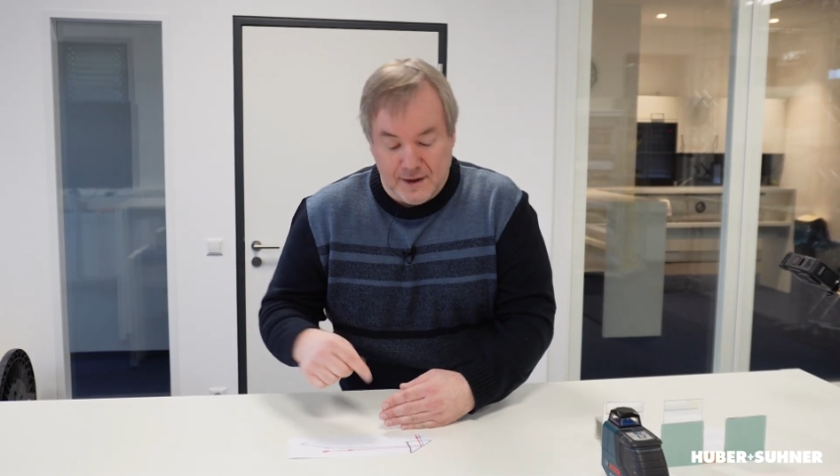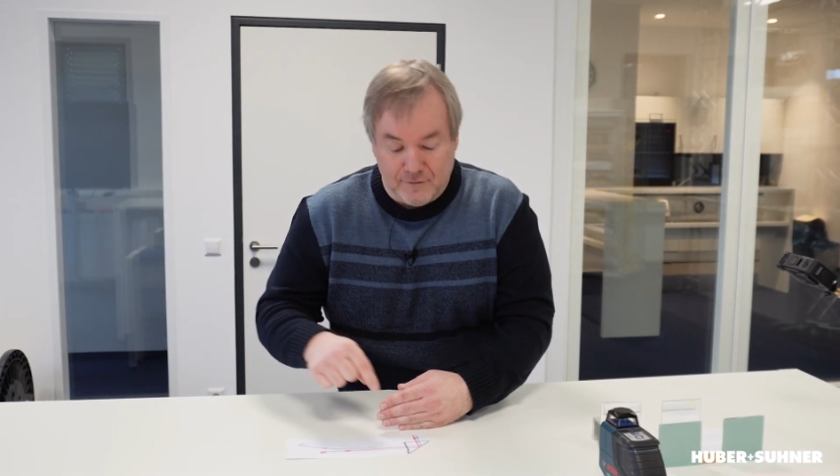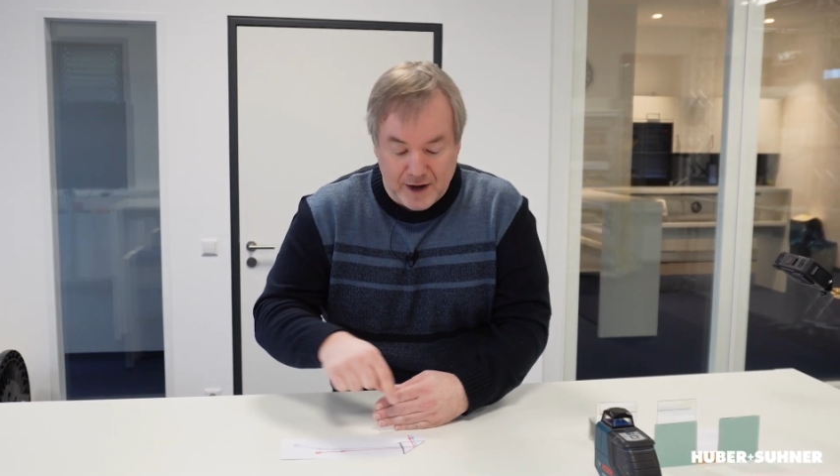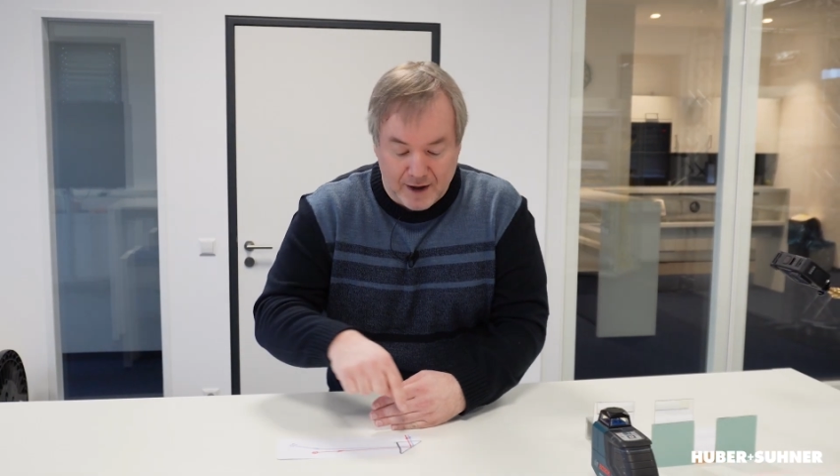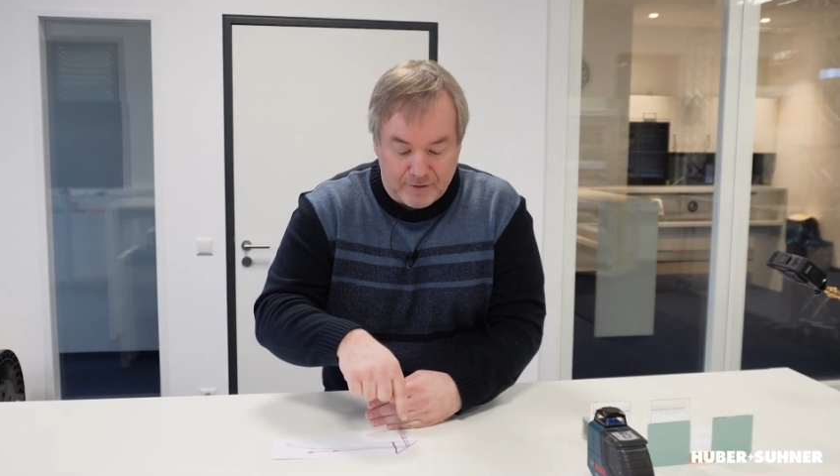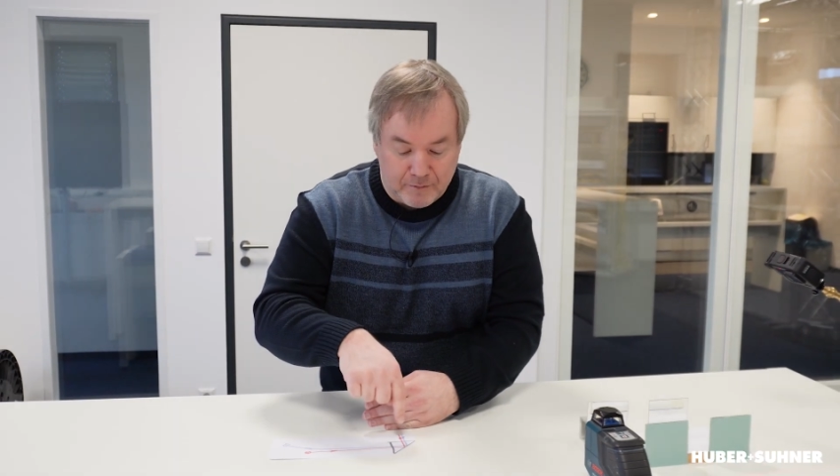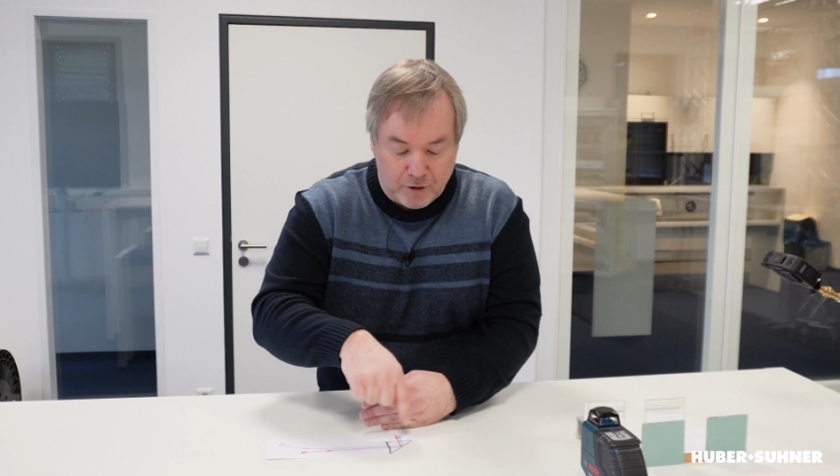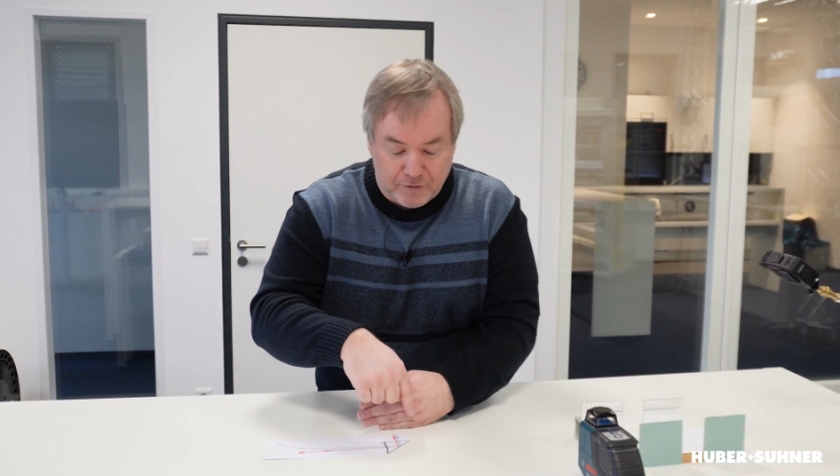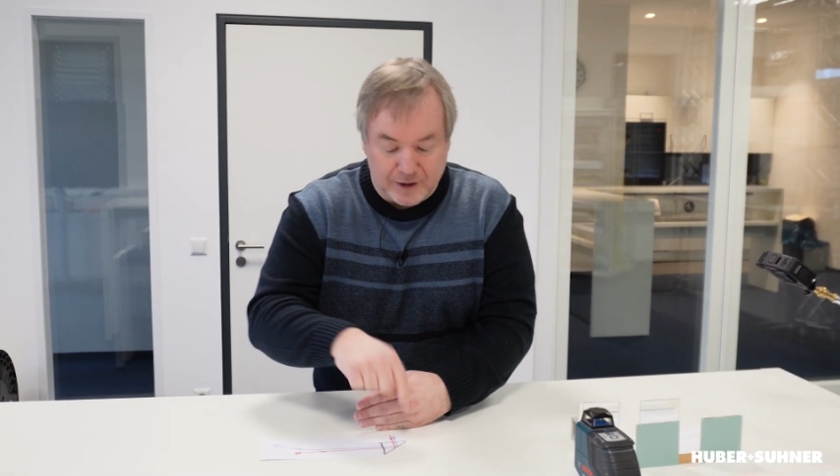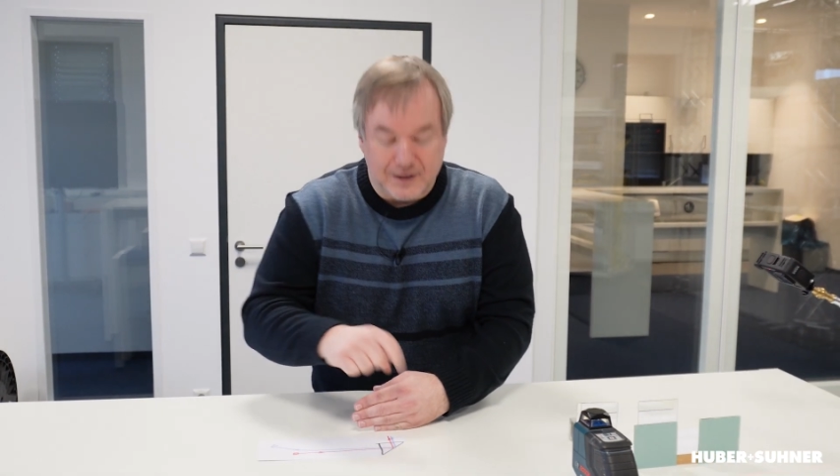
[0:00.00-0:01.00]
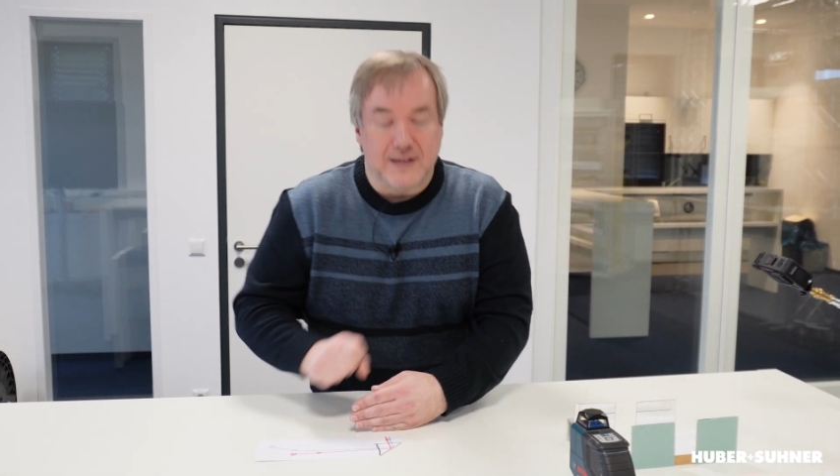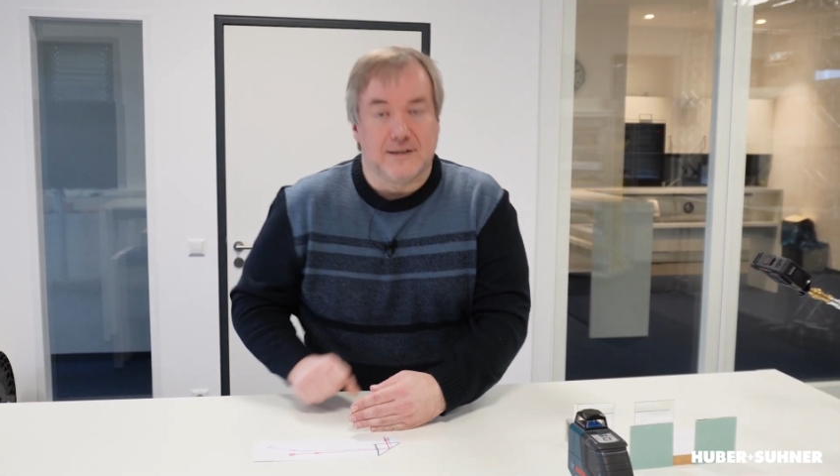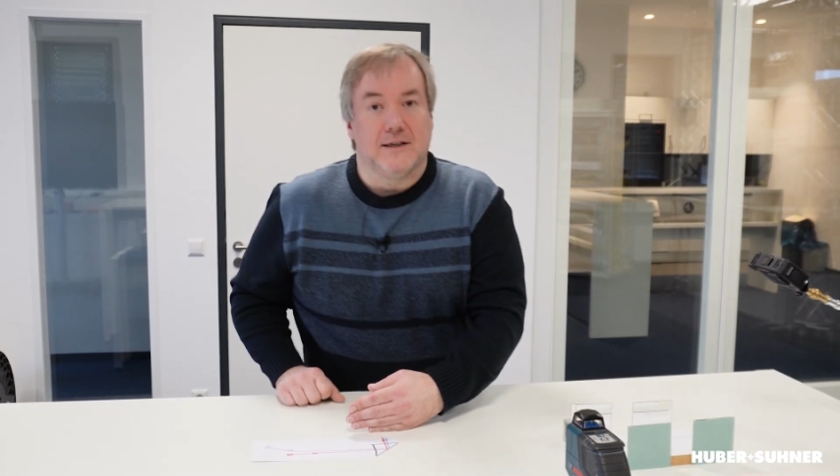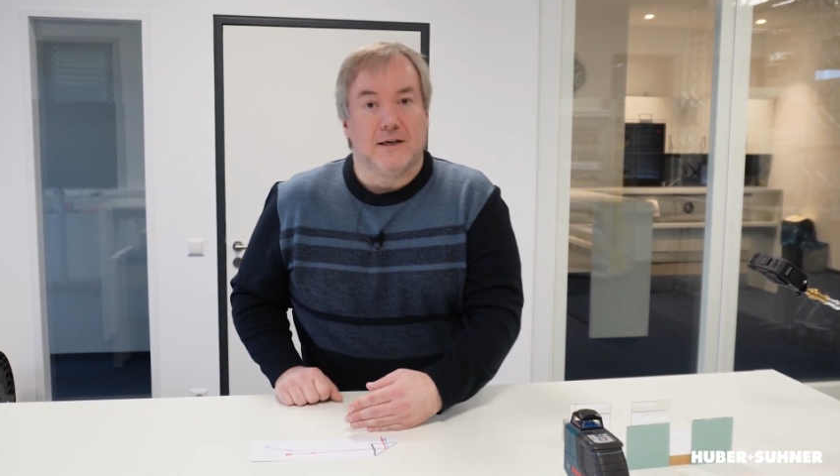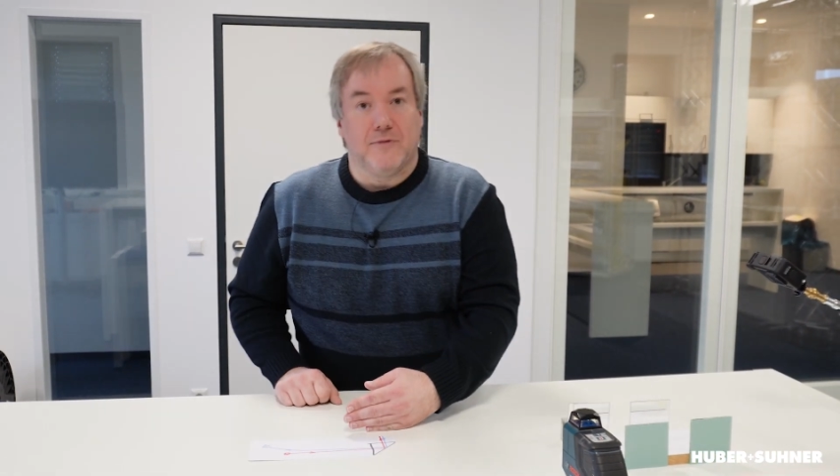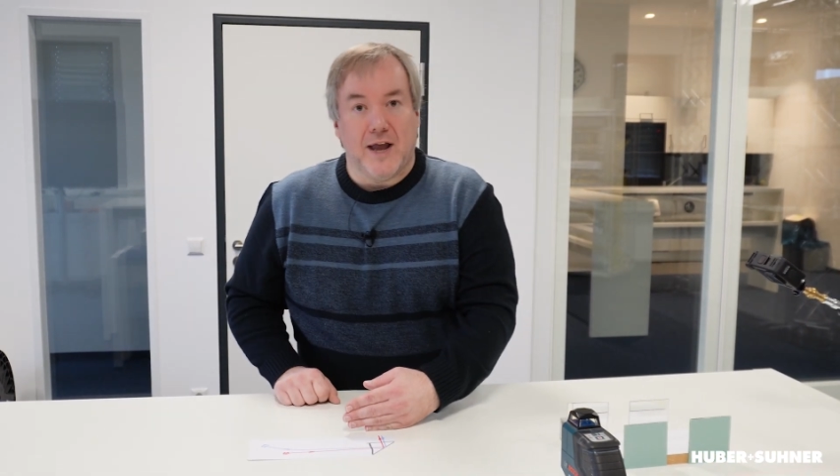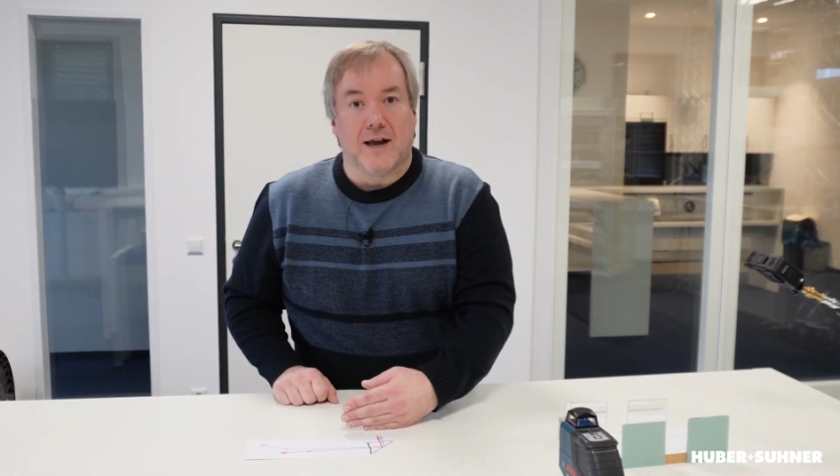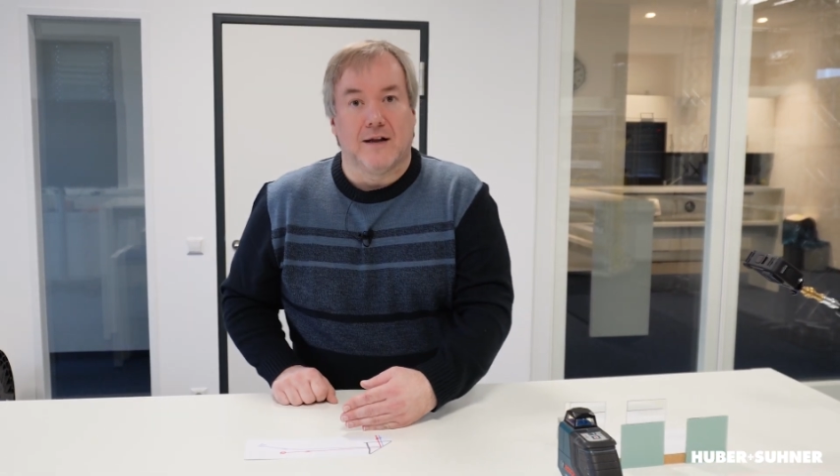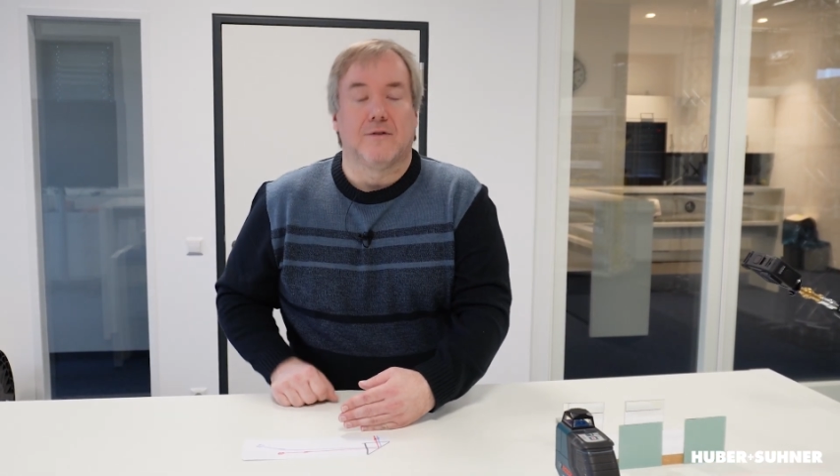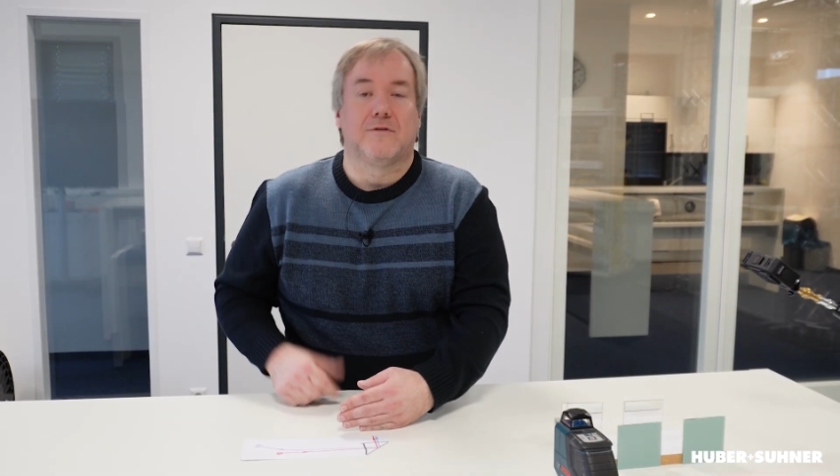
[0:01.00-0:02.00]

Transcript: if we have a perfect 90 degree angle